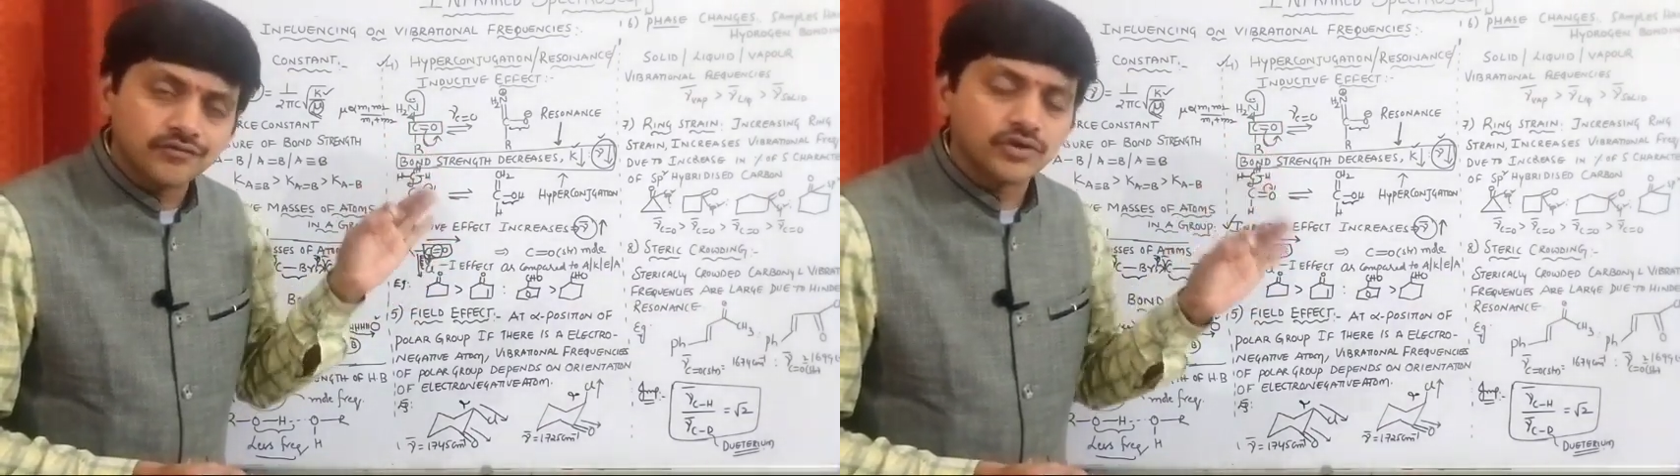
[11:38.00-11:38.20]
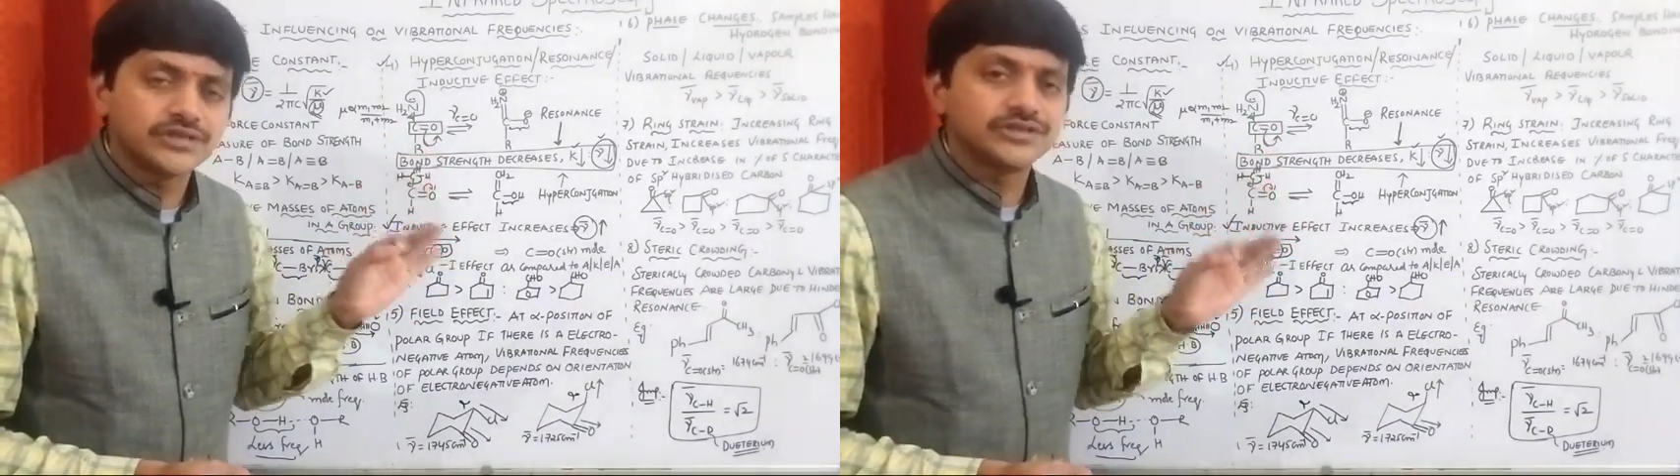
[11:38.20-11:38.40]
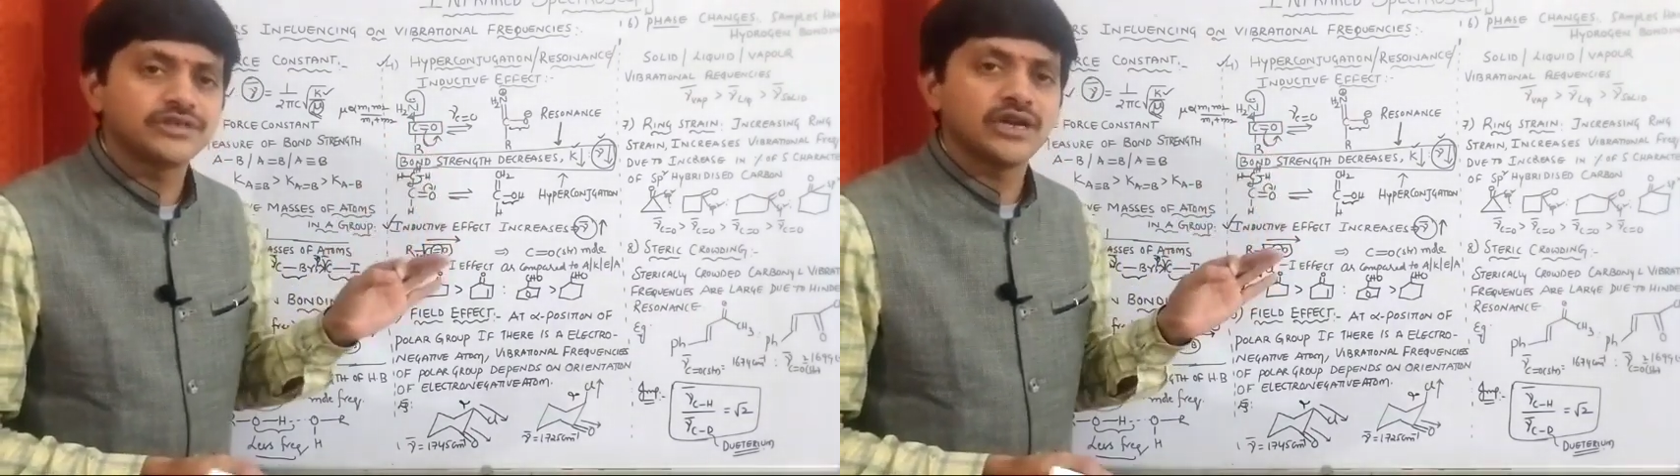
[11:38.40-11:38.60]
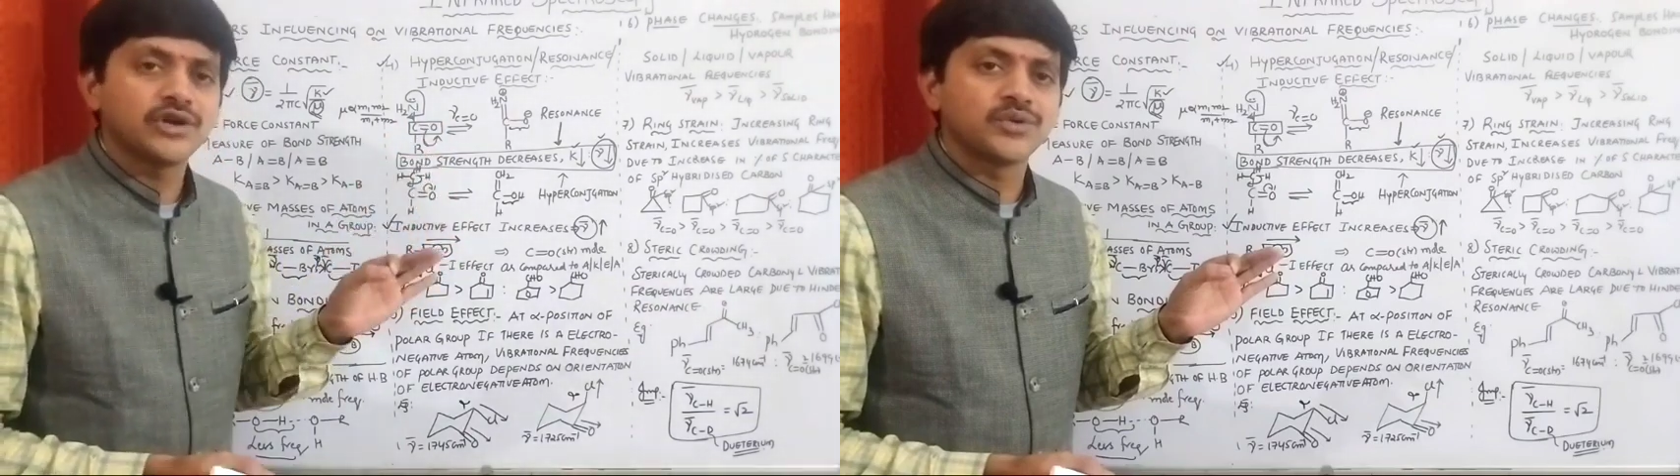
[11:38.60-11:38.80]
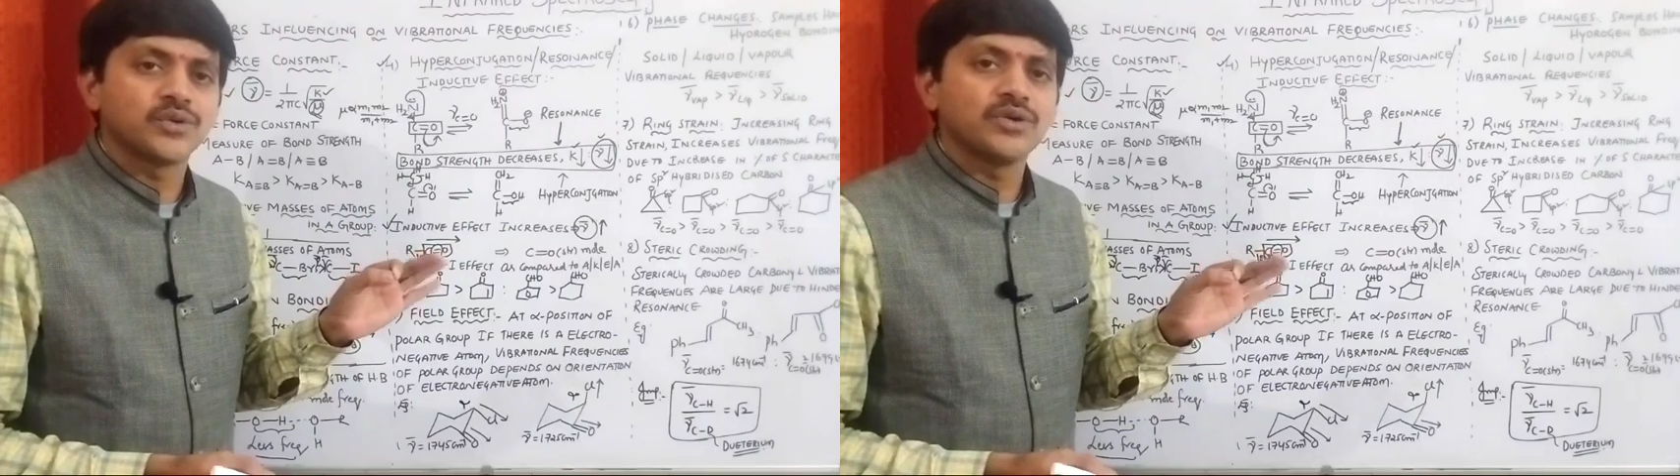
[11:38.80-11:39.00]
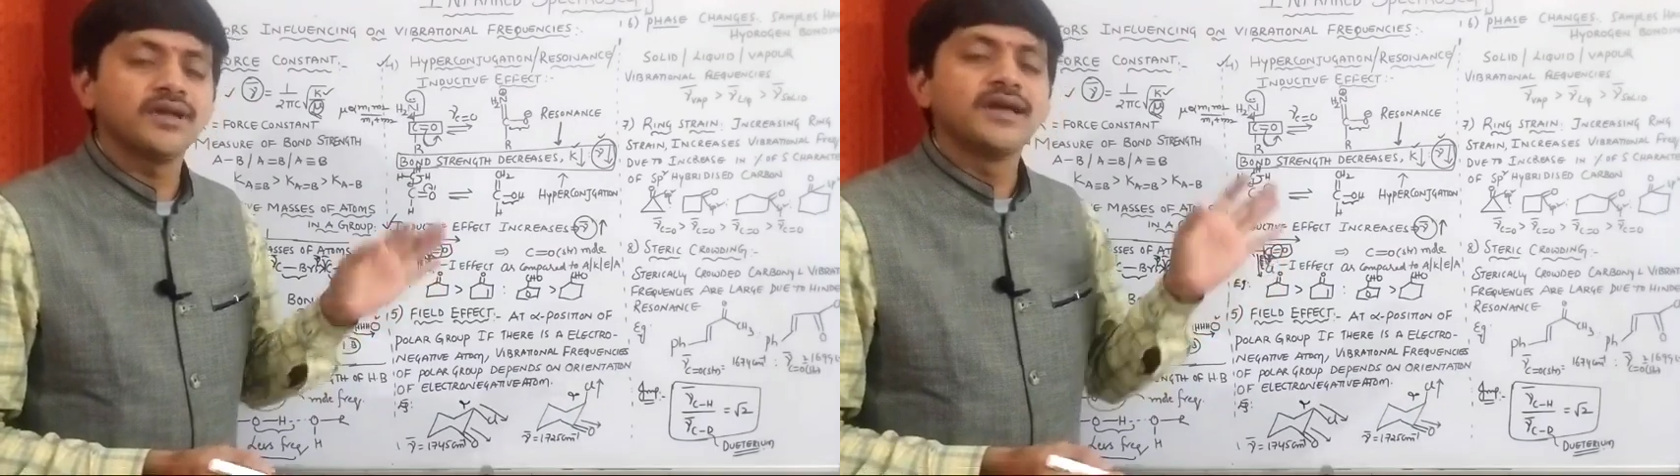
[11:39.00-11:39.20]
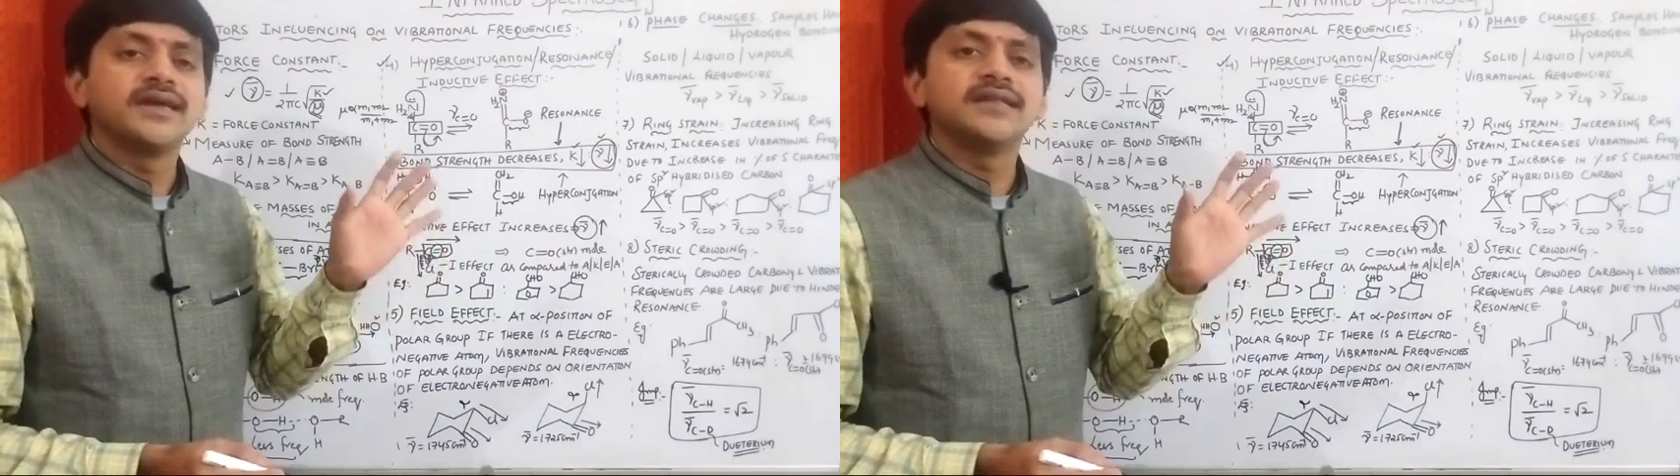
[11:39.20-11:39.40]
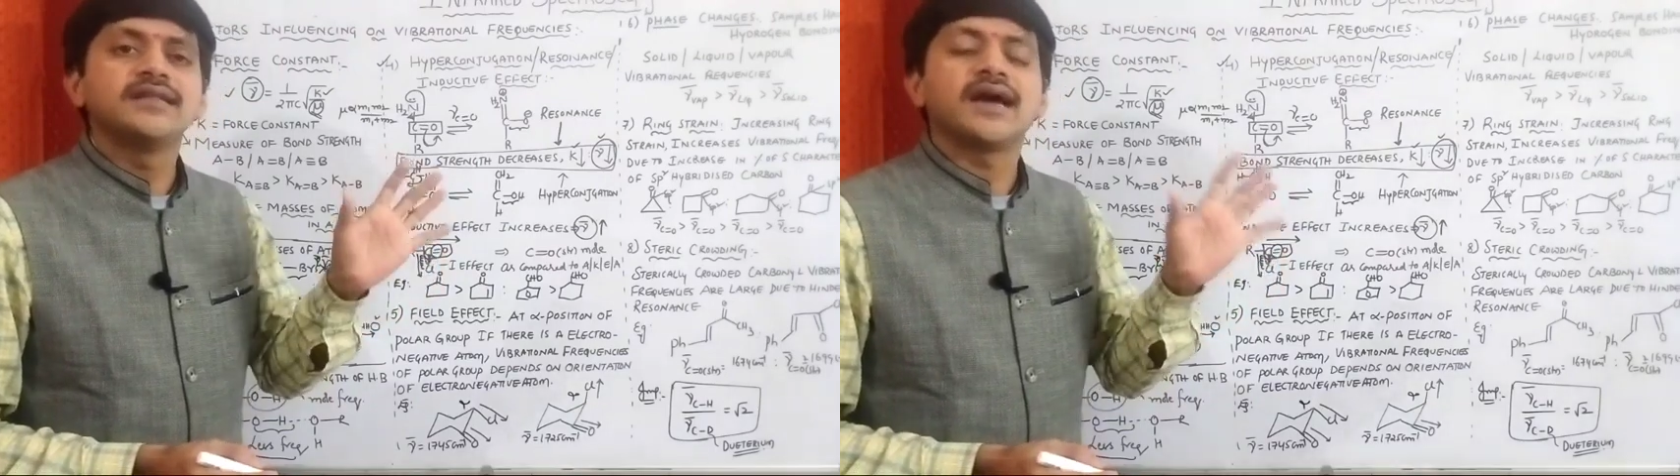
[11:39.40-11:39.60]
original role in